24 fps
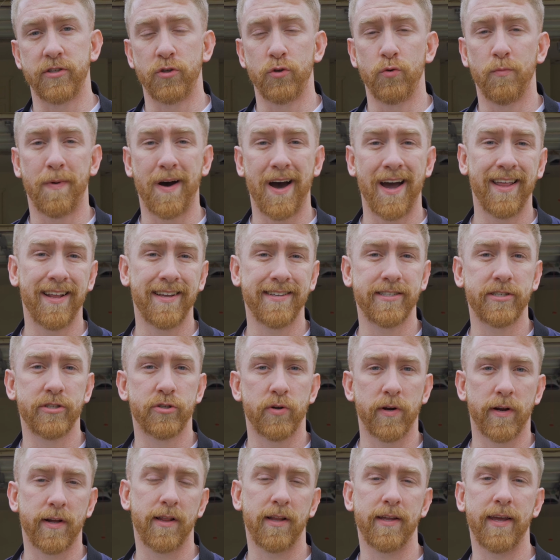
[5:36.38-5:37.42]
you buy this
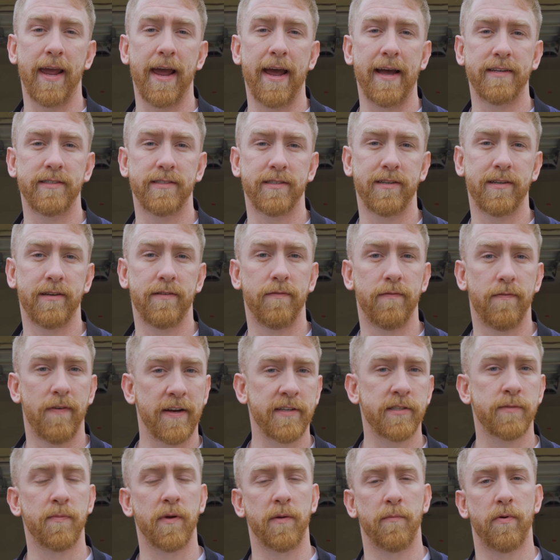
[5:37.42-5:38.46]
strictly as an
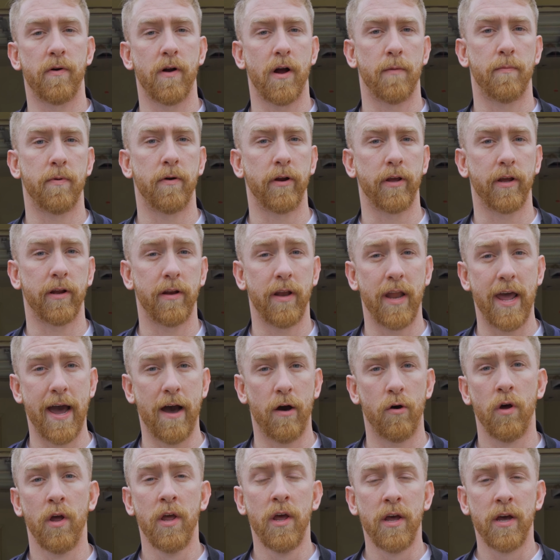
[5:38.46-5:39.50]
investment property.
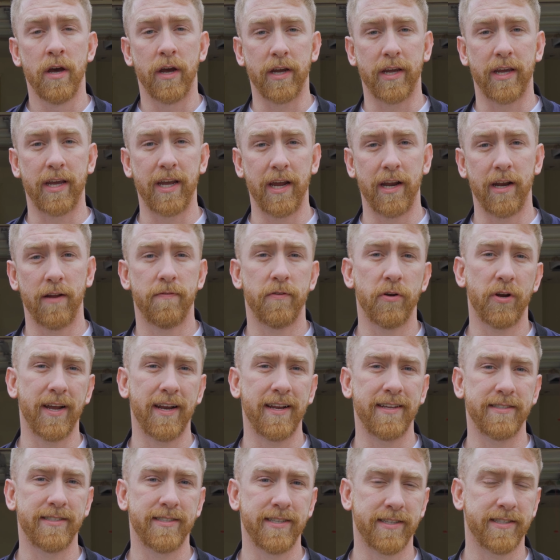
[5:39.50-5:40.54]
Now, again, if you're
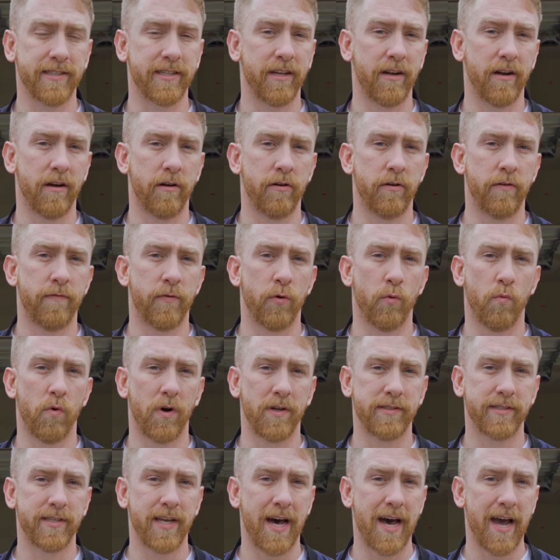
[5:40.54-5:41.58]
getting $1,600 for
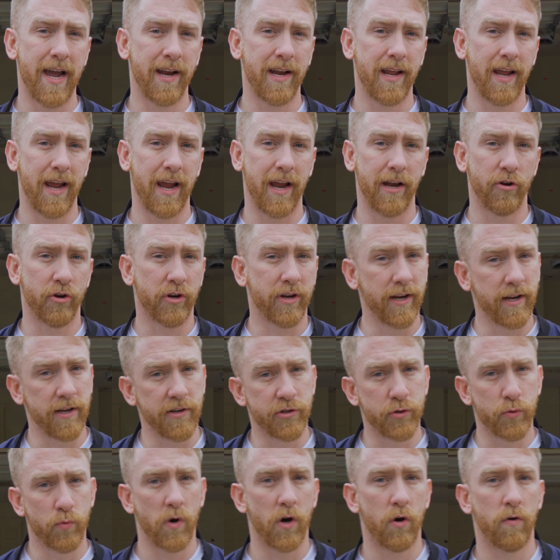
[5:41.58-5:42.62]
one side and you're getting
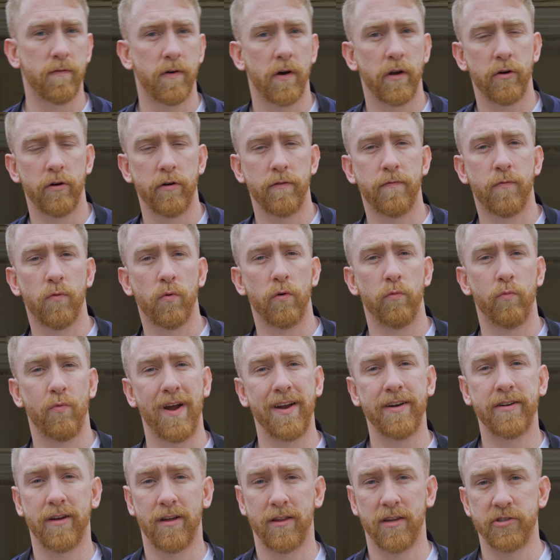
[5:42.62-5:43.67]
$1,200 for
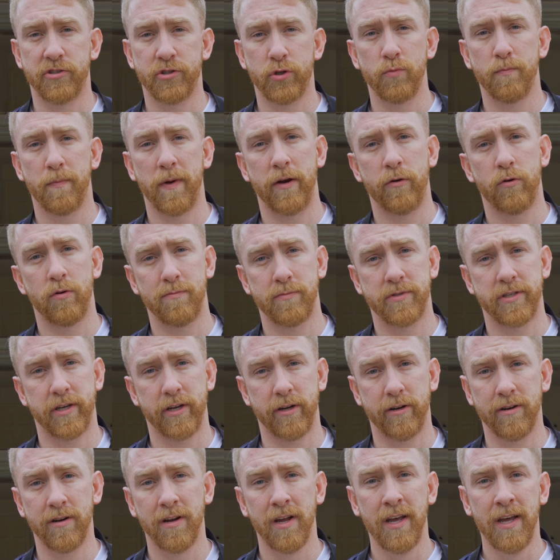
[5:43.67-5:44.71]
rent on the 2 bedrooms
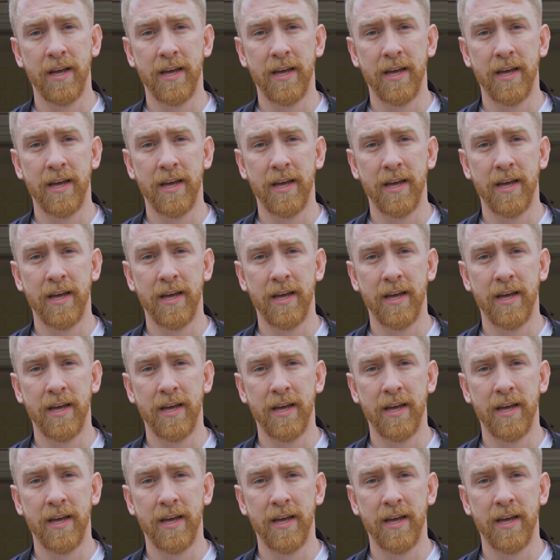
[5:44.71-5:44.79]
here,